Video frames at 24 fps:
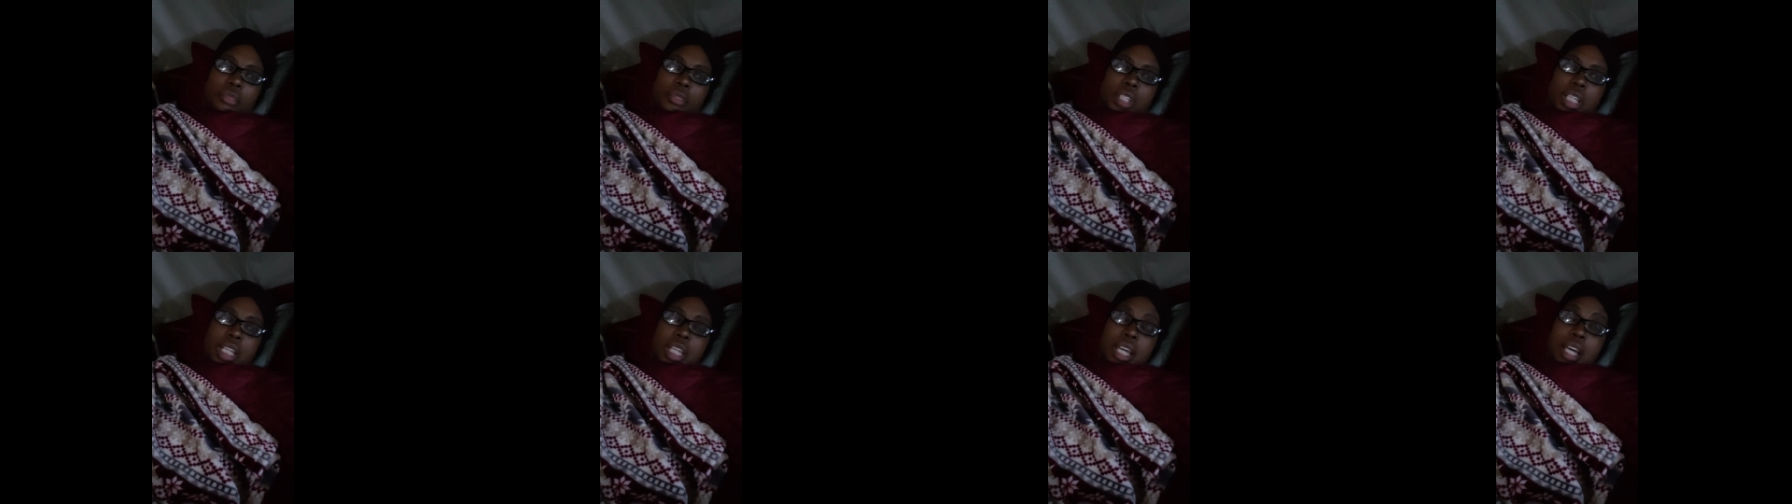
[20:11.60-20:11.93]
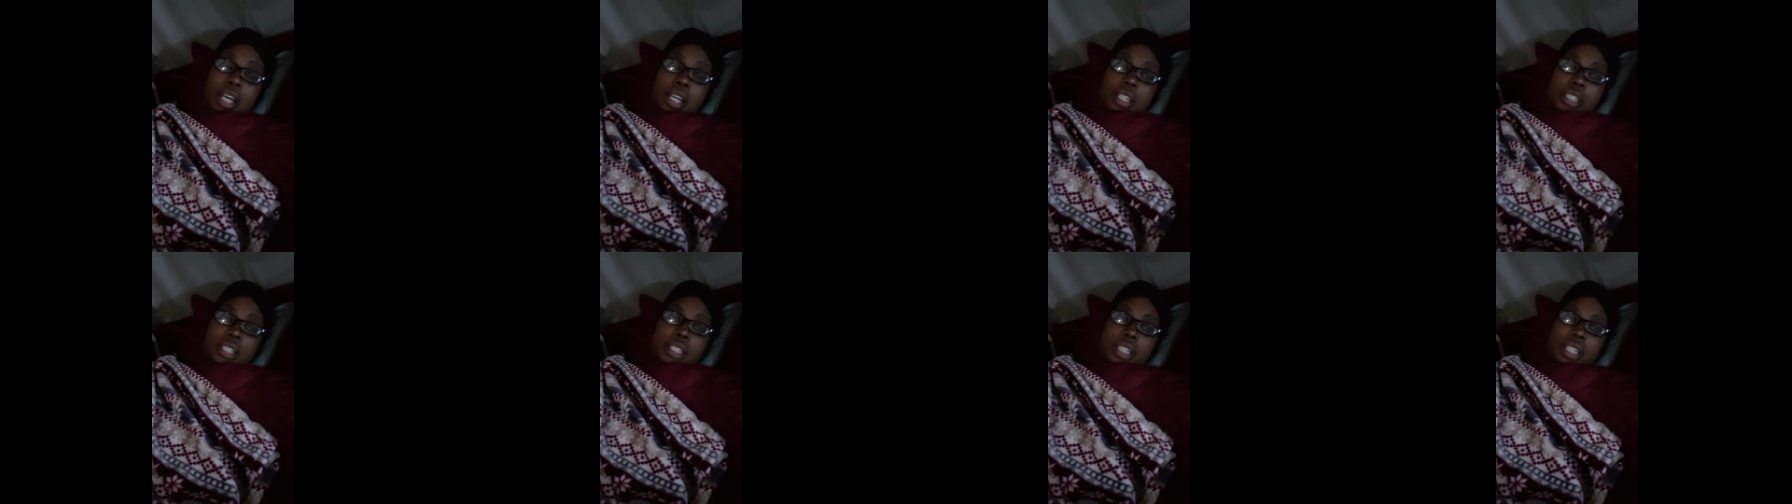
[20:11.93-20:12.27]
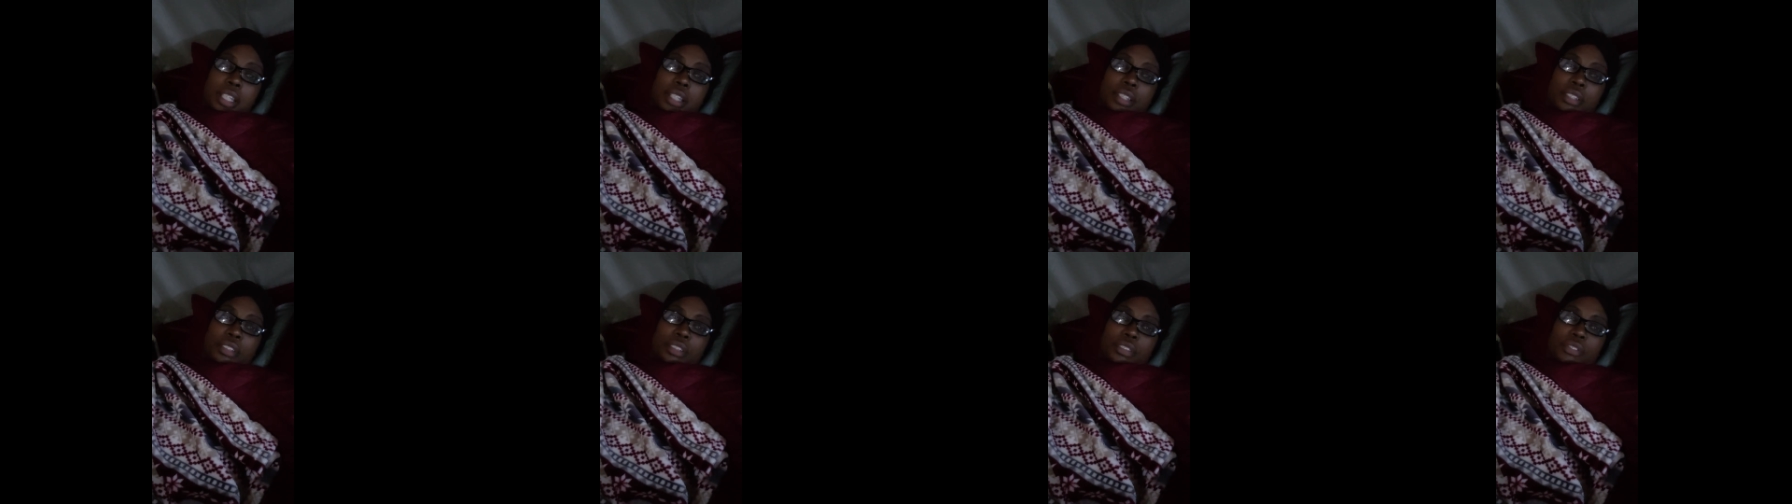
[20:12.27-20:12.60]
the
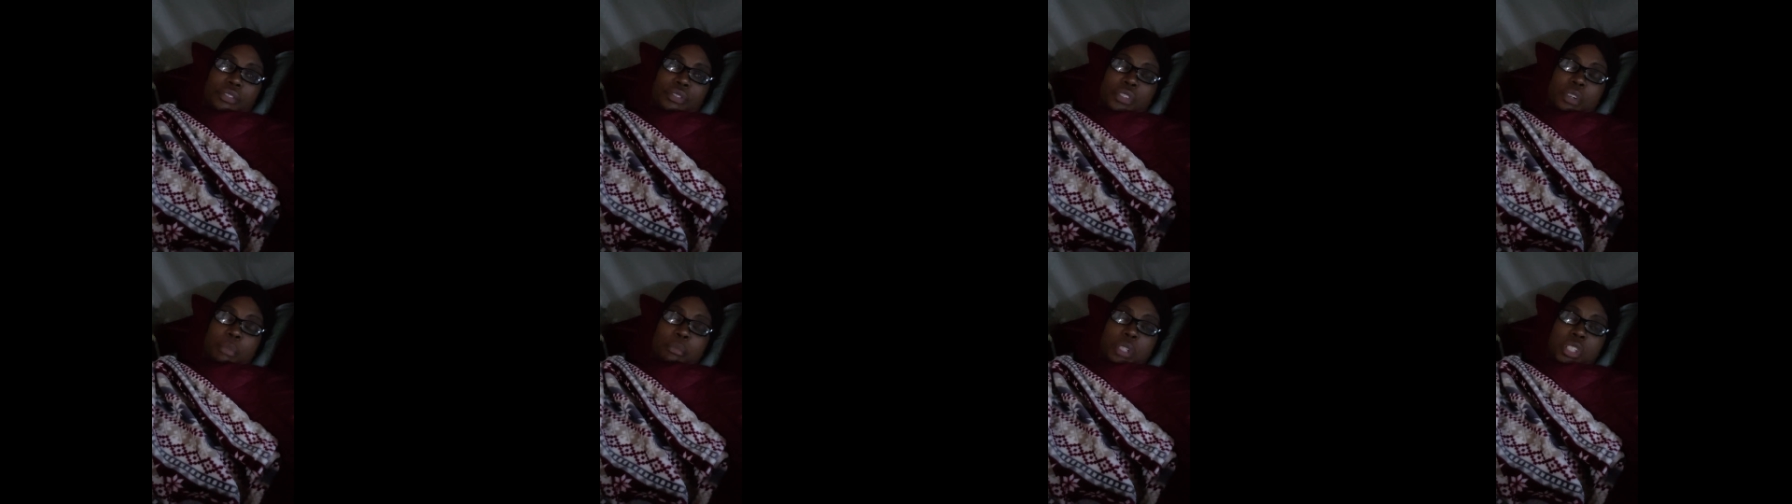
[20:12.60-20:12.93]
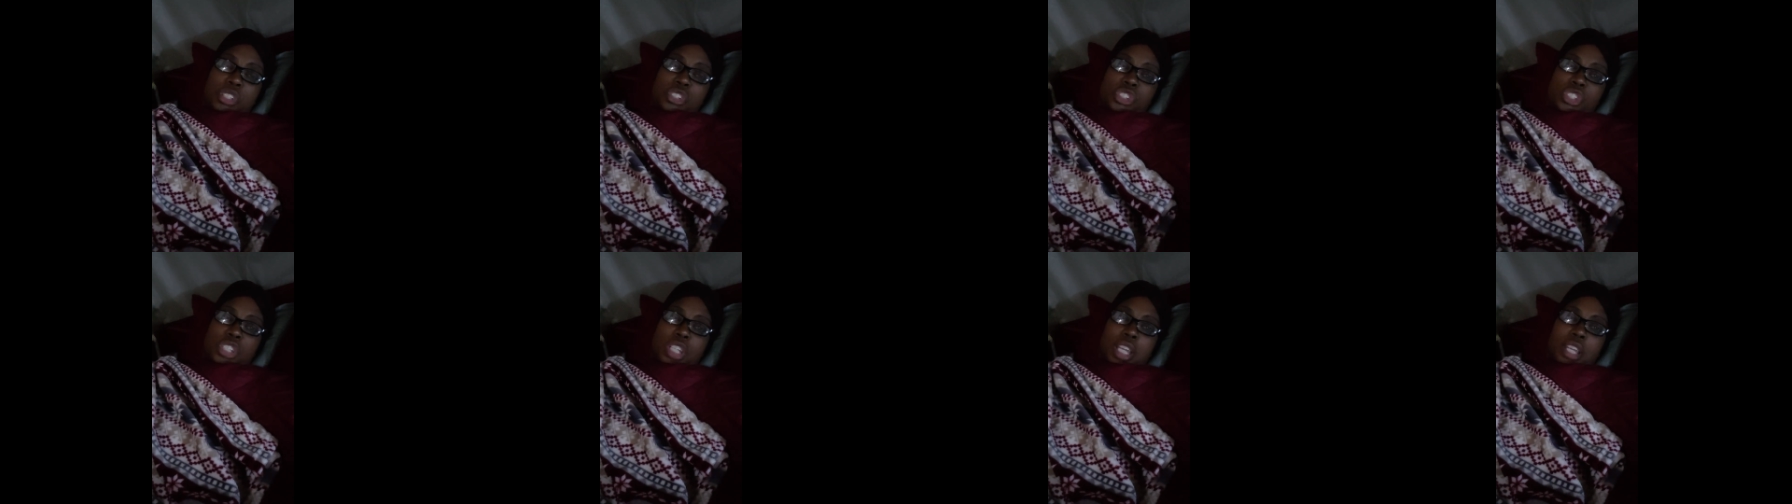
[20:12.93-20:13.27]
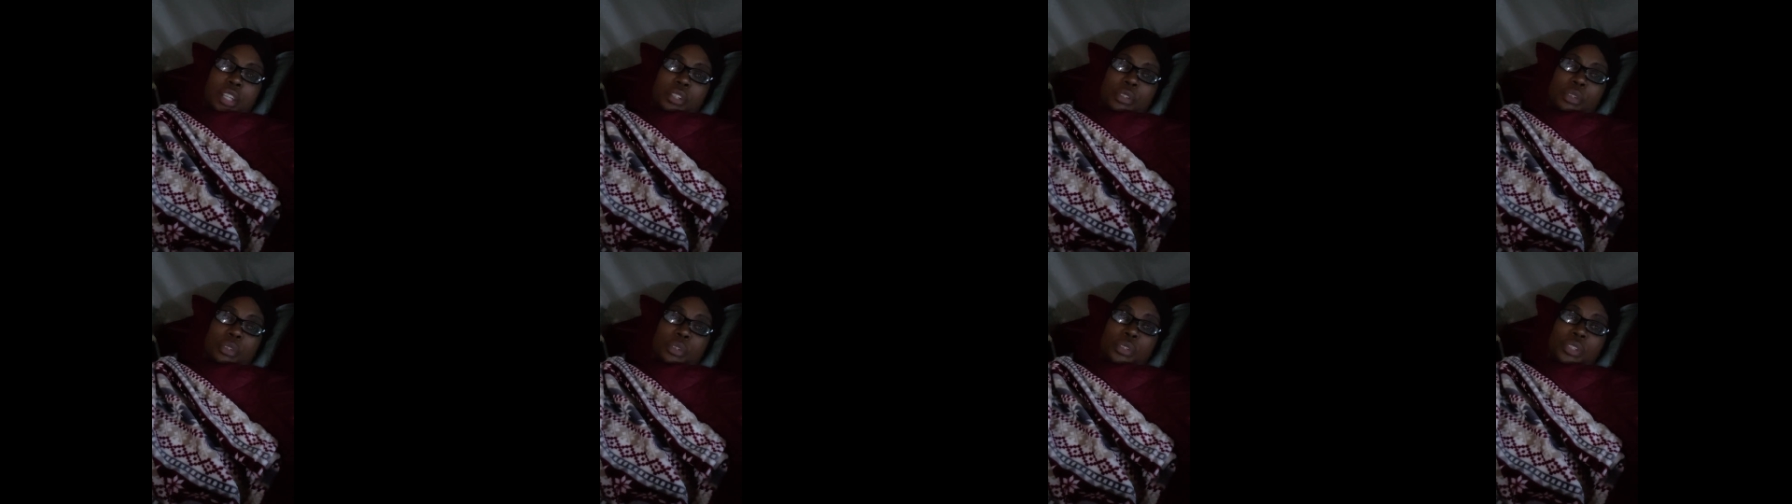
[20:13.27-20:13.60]
content from this
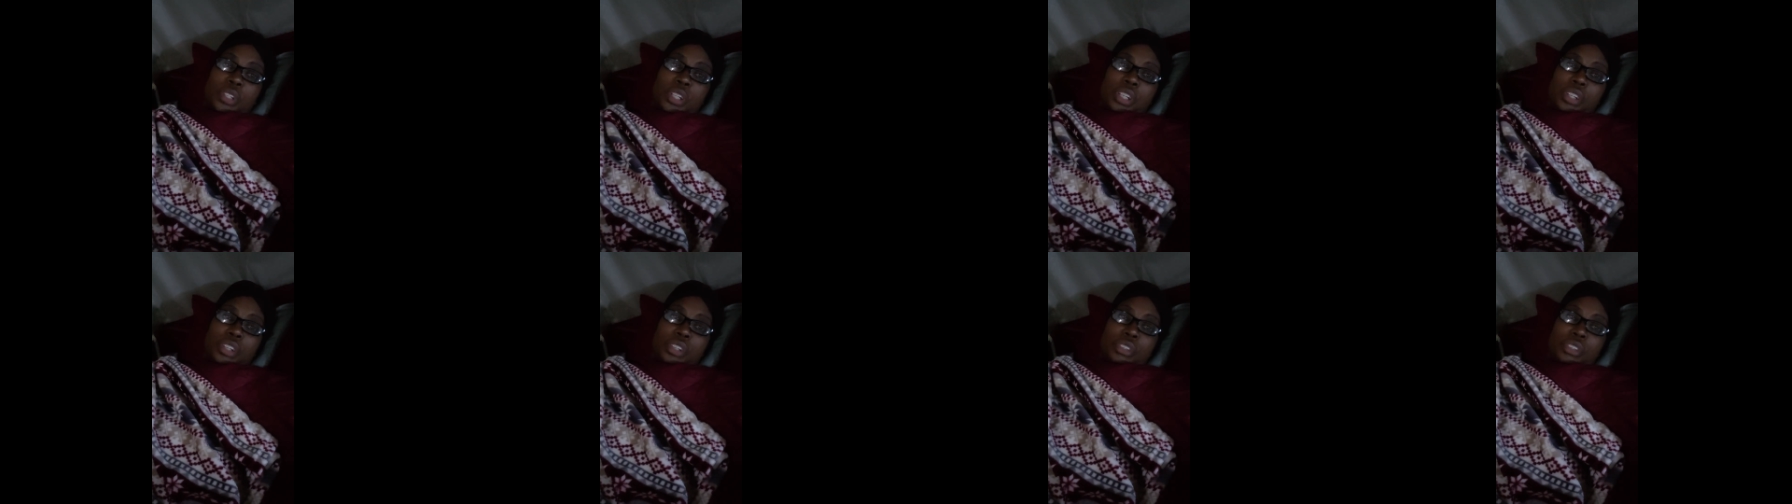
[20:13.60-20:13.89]
channel